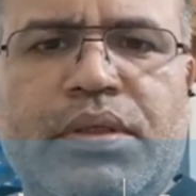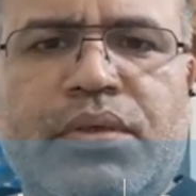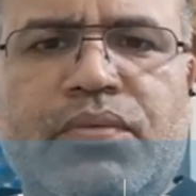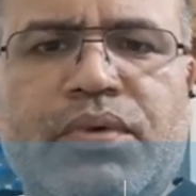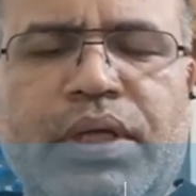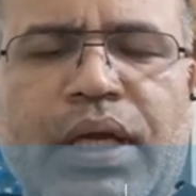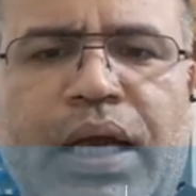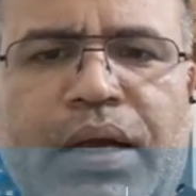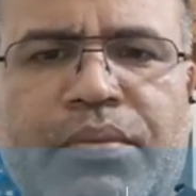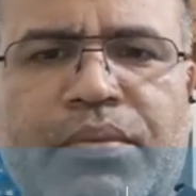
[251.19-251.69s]

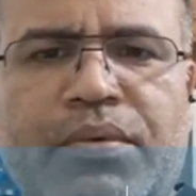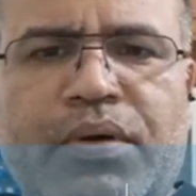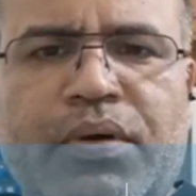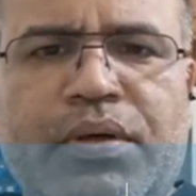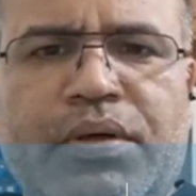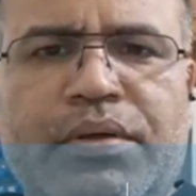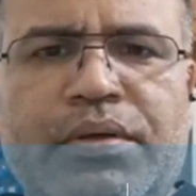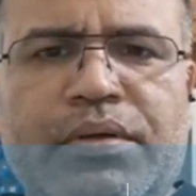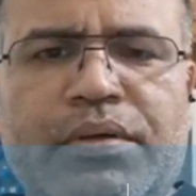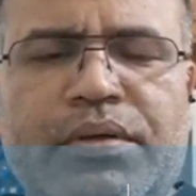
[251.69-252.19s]
we have
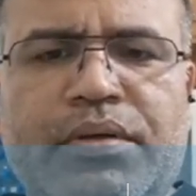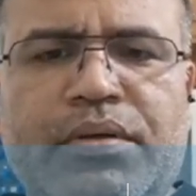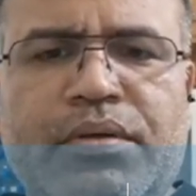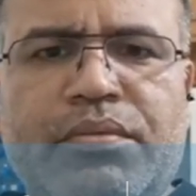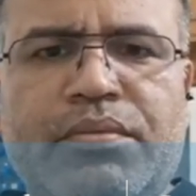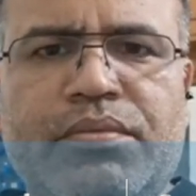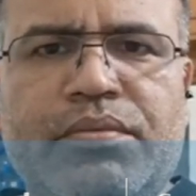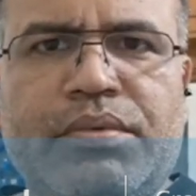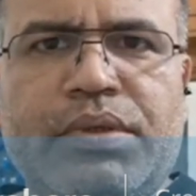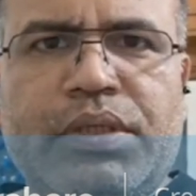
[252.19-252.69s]
got
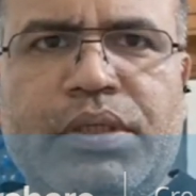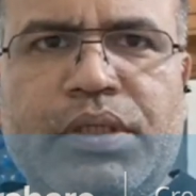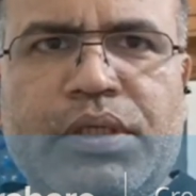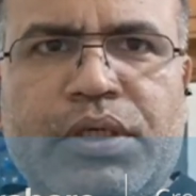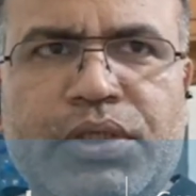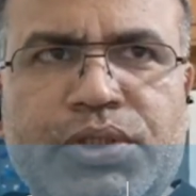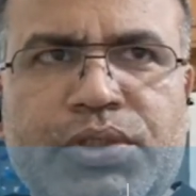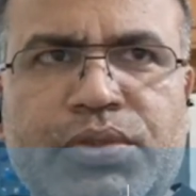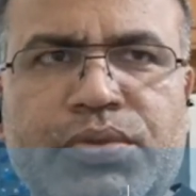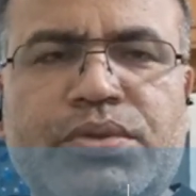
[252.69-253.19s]
the
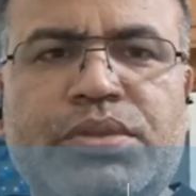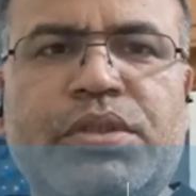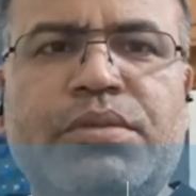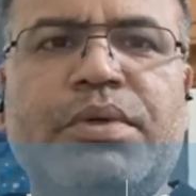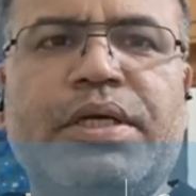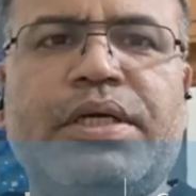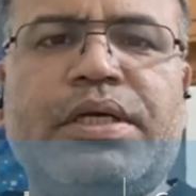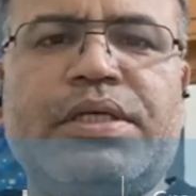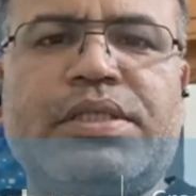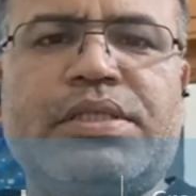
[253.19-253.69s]

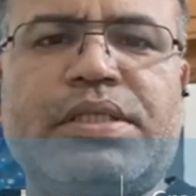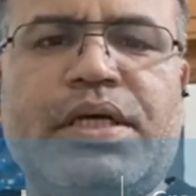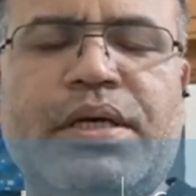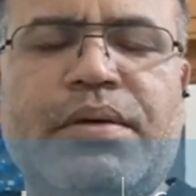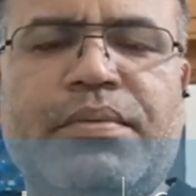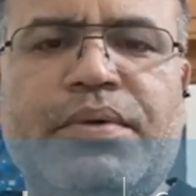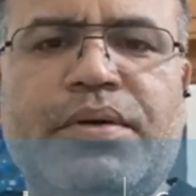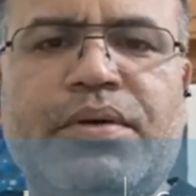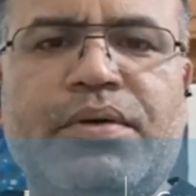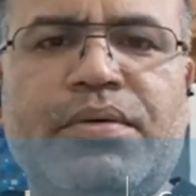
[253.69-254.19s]
Constitution makers
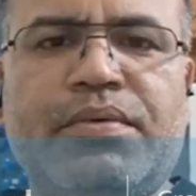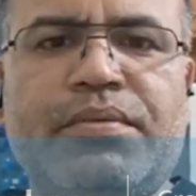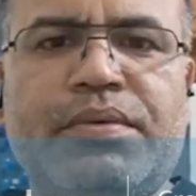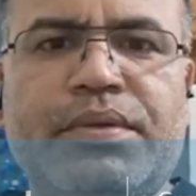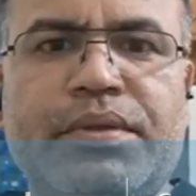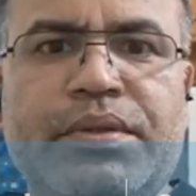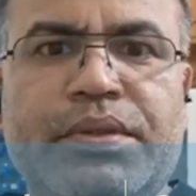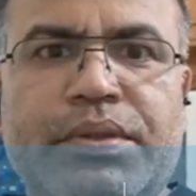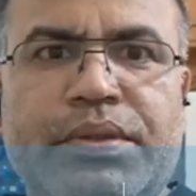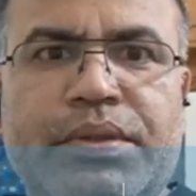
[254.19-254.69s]
have
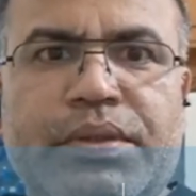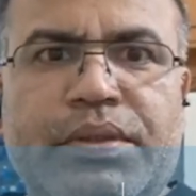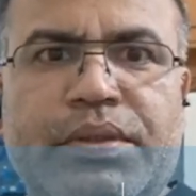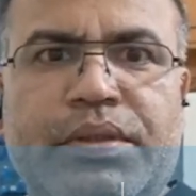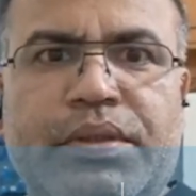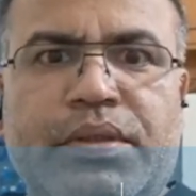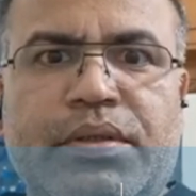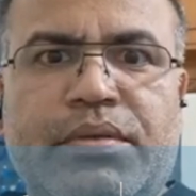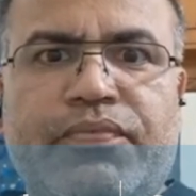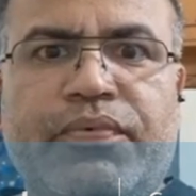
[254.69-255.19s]

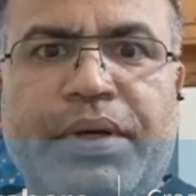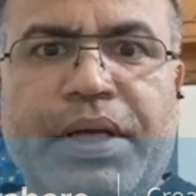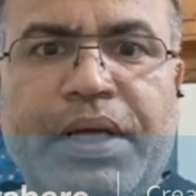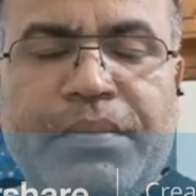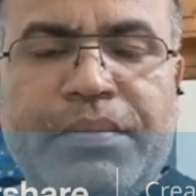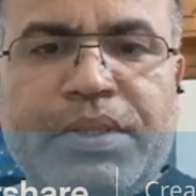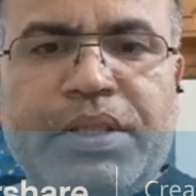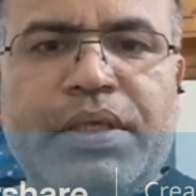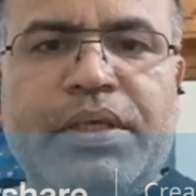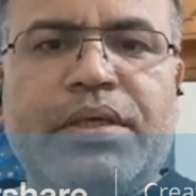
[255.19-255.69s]

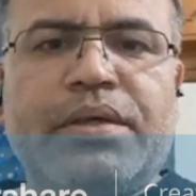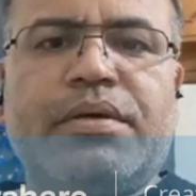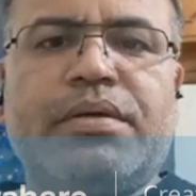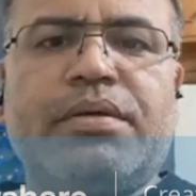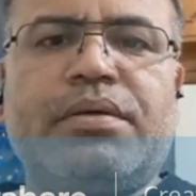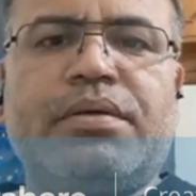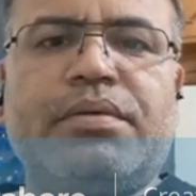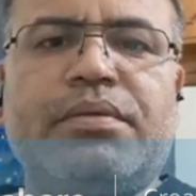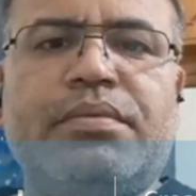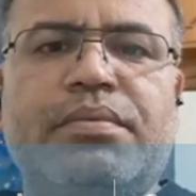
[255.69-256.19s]
framed
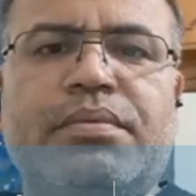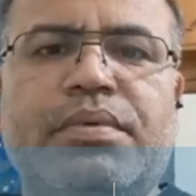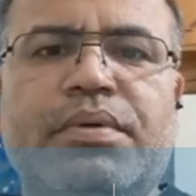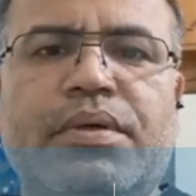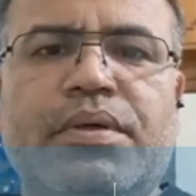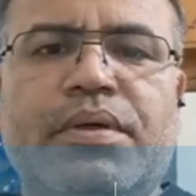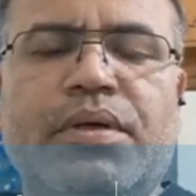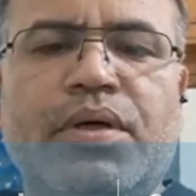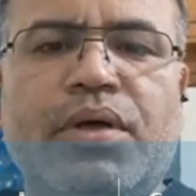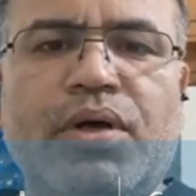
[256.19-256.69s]
the
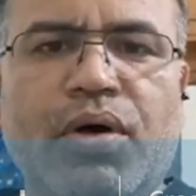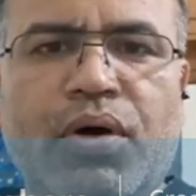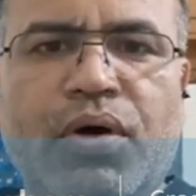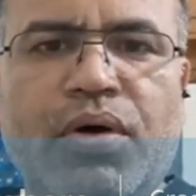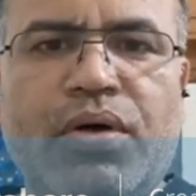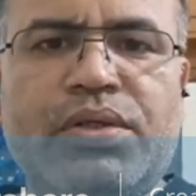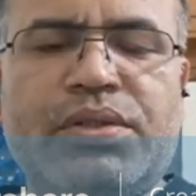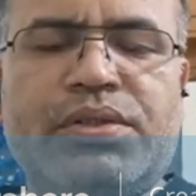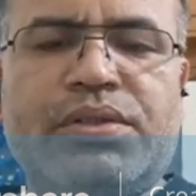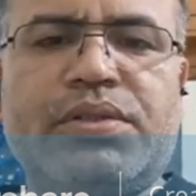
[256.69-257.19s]

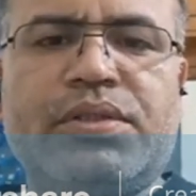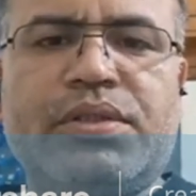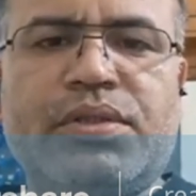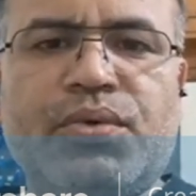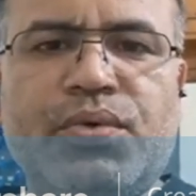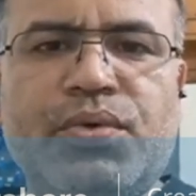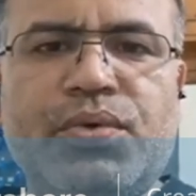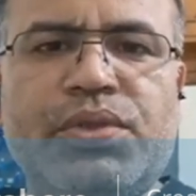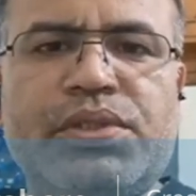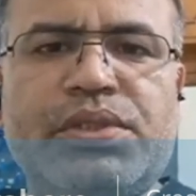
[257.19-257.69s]
laws,
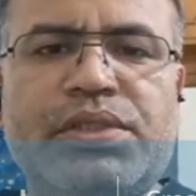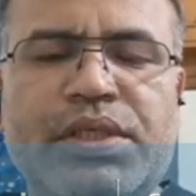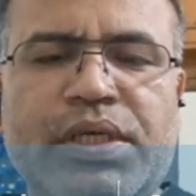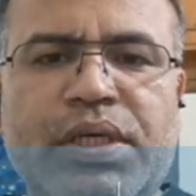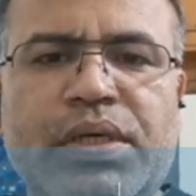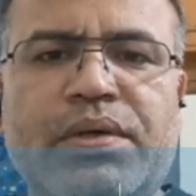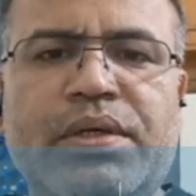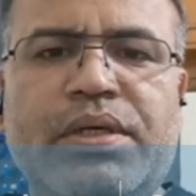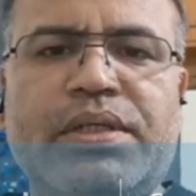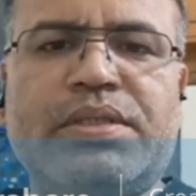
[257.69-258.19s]
rules,
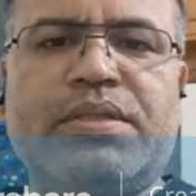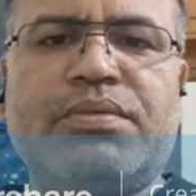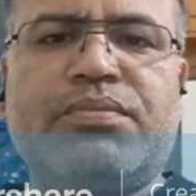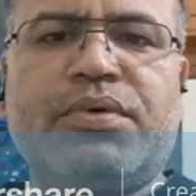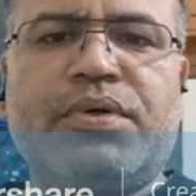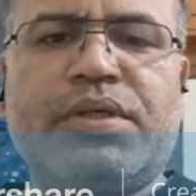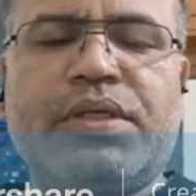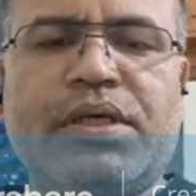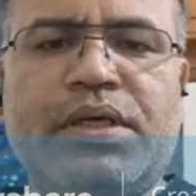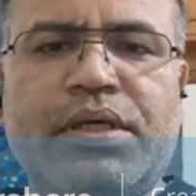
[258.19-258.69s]
regulation
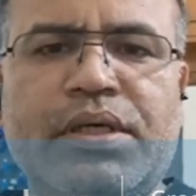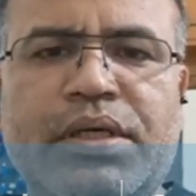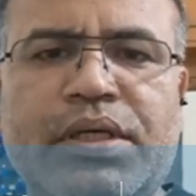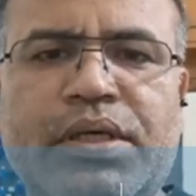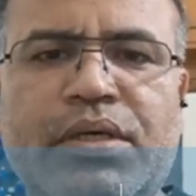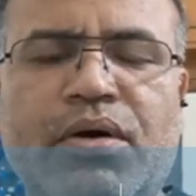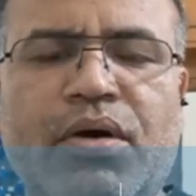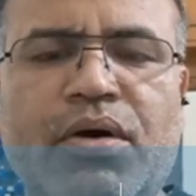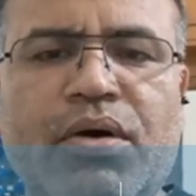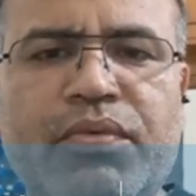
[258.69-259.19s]
for the
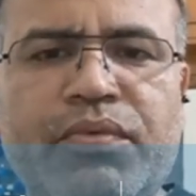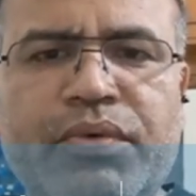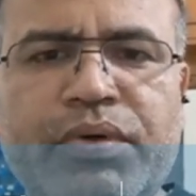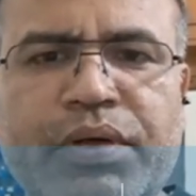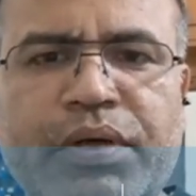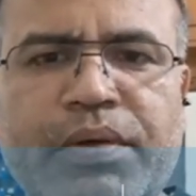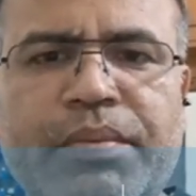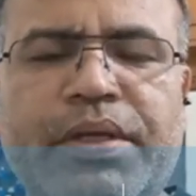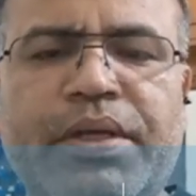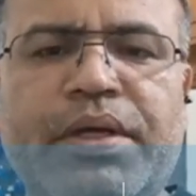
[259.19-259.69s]
country, how
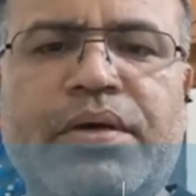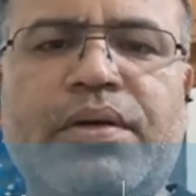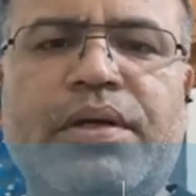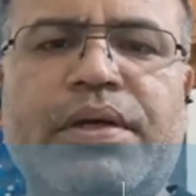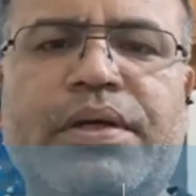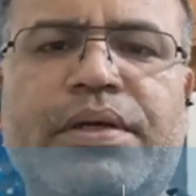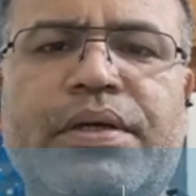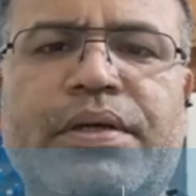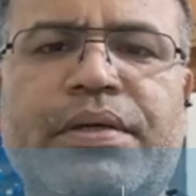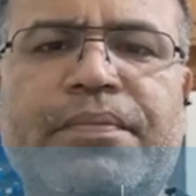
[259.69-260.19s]
we will be
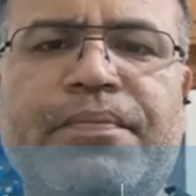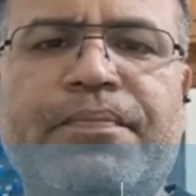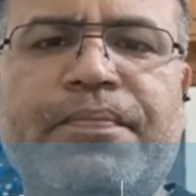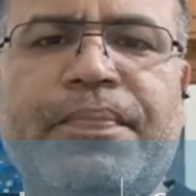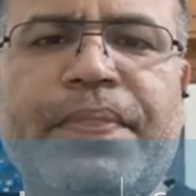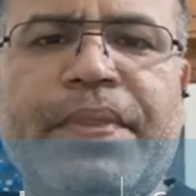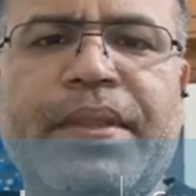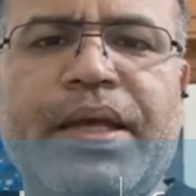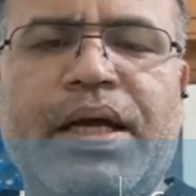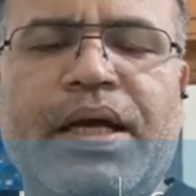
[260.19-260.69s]
regulated,
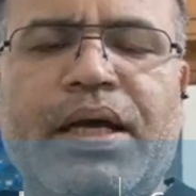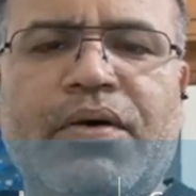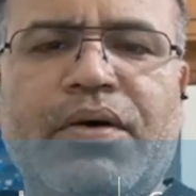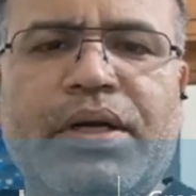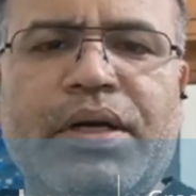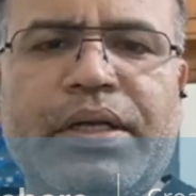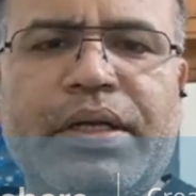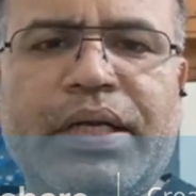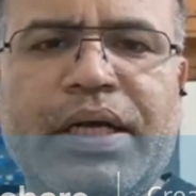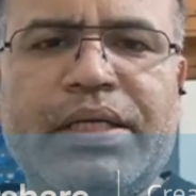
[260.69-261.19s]

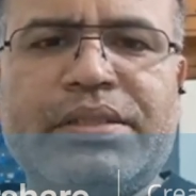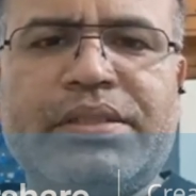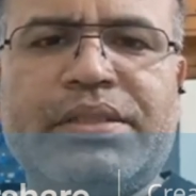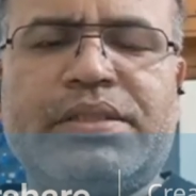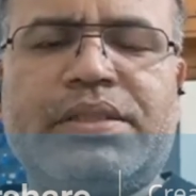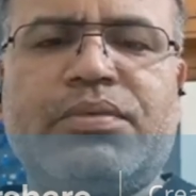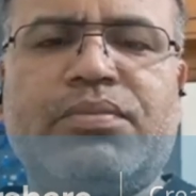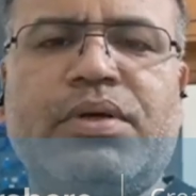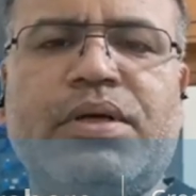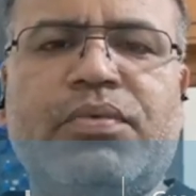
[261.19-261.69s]
our entire
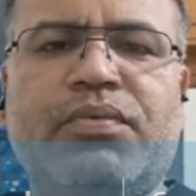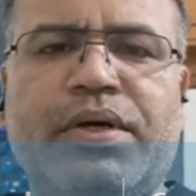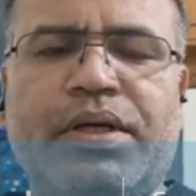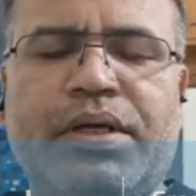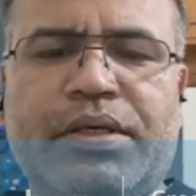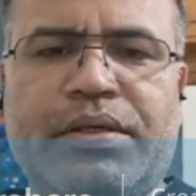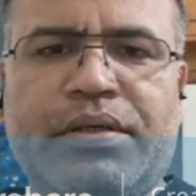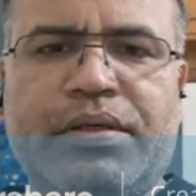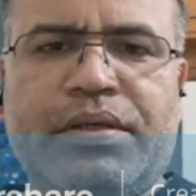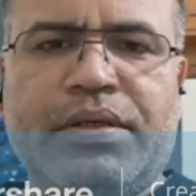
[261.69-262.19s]
system will work.